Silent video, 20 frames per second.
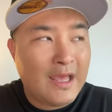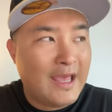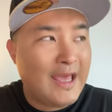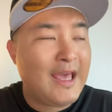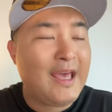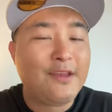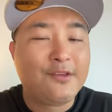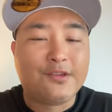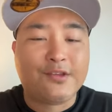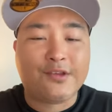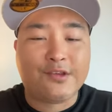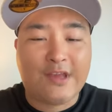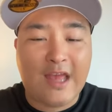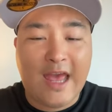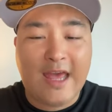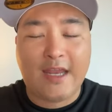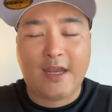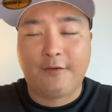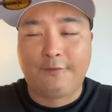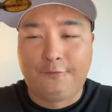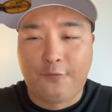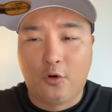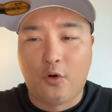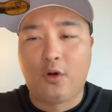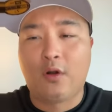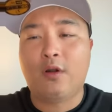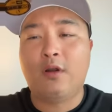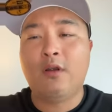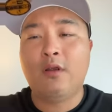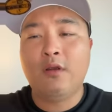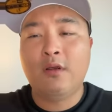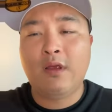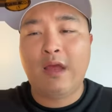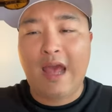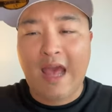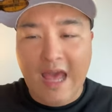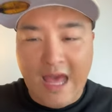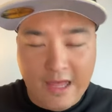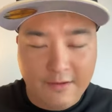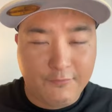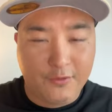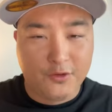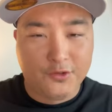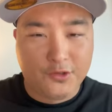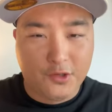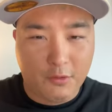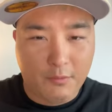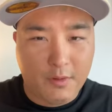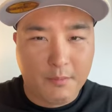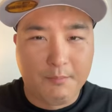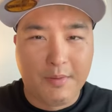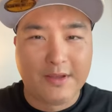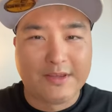is standing for adversary.